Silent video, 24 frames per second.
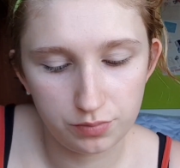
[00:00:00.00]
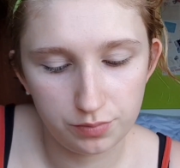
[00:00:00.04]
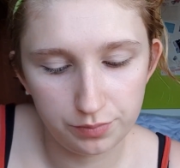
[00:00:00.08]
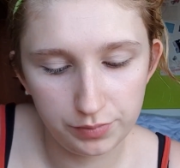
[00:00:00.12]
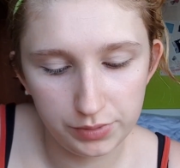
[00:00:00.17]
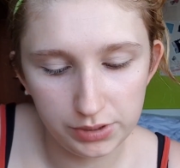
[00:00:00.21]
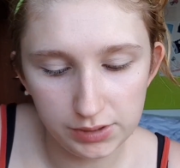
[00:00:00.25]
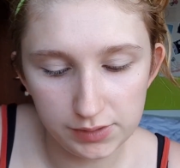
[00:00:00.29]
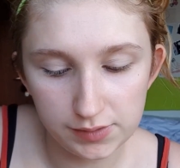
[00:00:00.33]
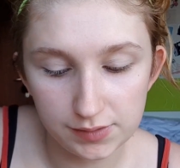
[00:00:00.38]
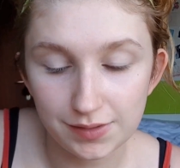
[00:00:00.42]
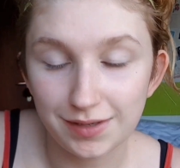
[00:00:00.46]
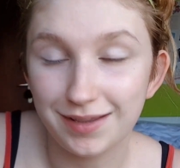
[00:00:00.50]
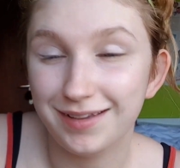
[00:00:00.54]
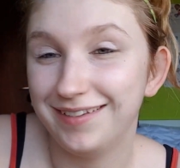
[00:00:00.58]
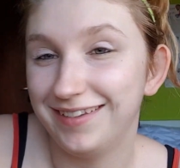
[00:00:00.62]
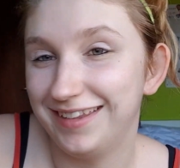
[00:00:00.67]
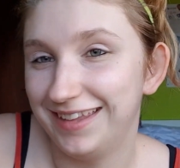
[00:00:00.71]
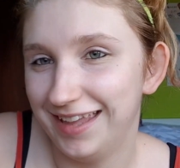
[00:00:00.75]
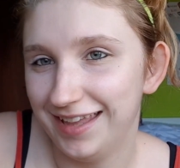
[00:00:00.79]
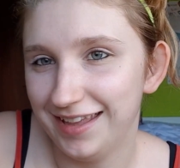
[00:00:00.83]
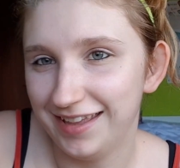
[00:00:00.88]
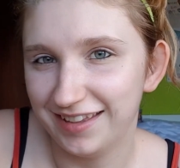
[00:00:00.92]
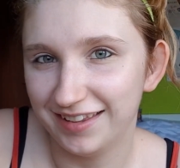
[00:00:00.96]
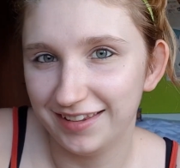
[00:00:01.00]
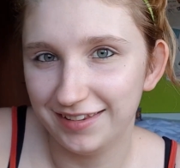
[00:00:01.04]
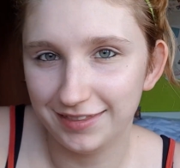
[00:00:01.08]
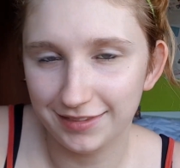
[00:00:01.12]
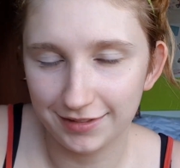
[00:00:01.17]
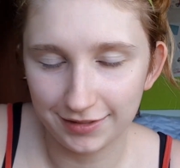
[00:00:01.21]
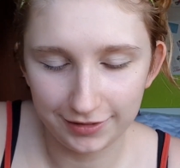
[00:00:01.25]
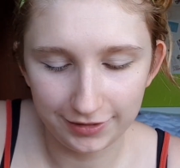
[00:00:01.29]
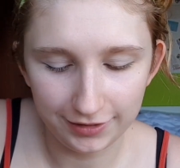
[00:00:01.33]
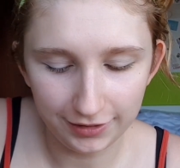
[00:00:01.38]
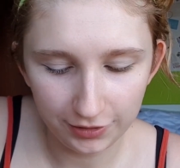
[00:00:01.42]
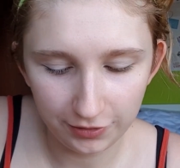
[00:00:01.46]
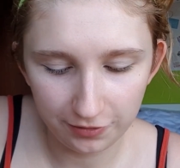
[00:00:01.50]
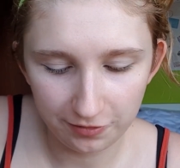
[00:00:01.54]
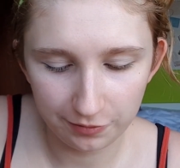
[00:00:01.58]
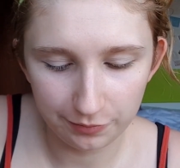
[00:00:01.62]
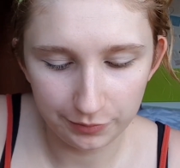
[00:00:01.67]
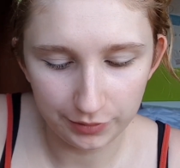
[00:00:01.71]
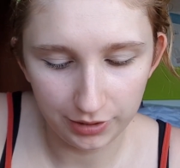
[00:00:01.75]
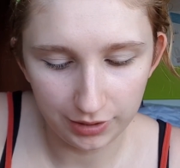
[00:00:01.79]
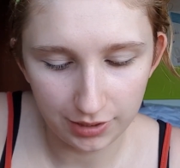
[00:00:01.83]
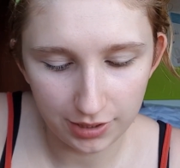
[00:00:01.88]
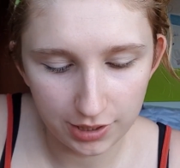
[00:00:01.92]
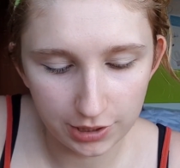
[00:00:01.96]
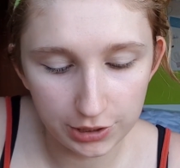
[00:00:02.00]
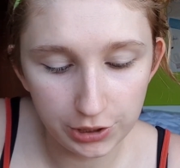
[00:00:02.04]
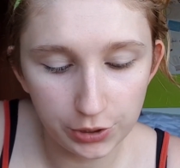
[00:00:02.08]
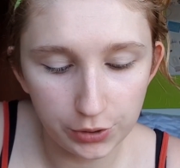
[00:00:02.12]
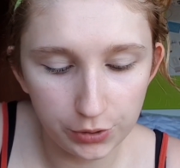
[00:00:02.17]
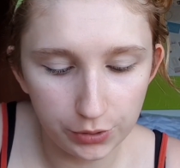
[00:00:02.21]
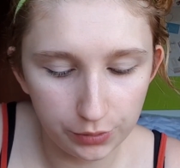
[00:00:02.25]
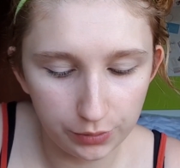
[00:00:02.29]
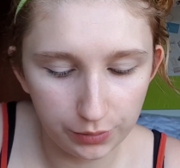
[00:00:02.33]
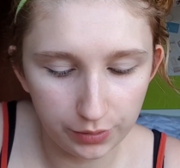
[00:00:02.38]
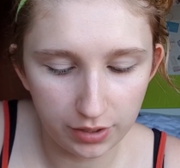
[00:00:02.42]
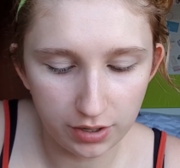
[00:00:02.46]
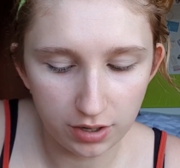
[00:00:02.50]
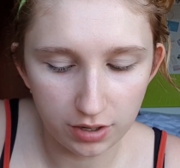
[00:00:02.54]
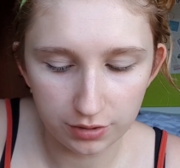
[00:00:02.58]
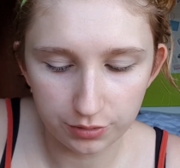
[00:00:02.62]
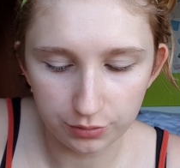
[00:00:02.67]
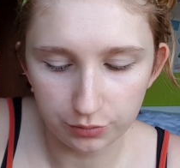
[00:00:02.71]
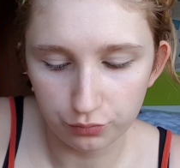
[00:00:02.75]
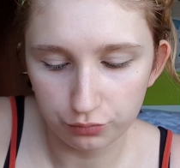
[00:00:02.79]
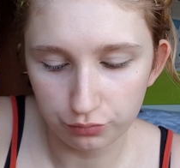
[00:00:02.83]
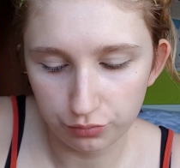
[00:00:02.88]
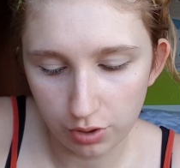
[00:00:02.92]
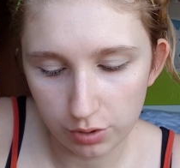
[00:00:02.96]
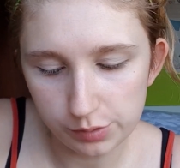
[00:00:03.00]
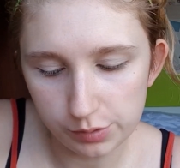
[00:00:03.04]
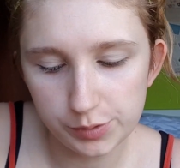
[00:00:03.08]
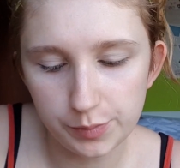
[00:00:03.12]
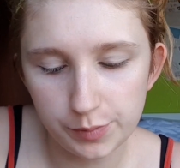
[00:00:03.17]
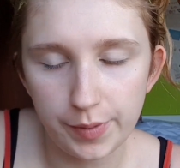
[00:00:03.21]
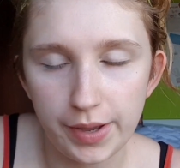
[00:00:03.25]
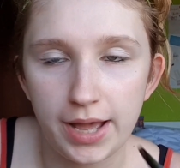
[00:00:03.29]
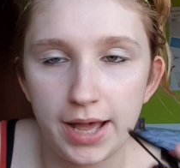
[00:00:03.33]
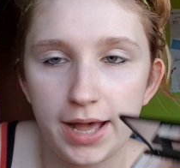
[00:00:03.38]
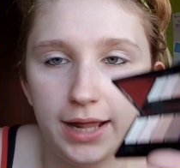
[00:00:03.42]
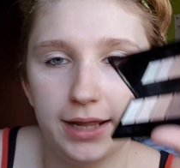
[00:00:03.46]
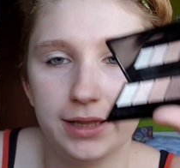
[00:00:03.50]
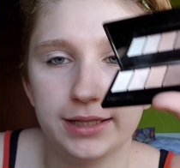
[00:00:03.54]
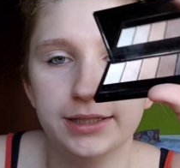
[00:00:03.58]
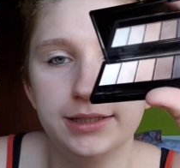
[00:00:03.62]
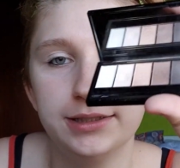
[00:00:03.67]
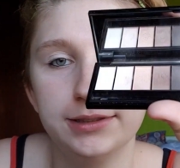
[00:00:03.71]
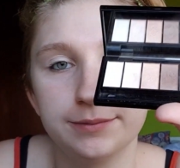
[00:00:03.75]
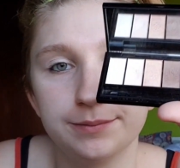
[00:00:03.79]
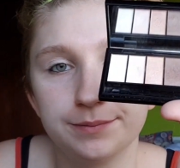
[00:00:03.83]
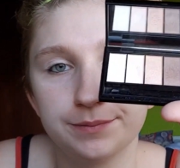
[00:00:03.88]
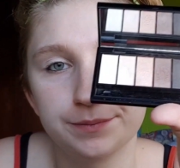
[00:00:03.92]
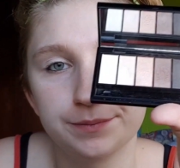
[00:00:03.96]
meet again the Kiko Milano Garden Rose palette.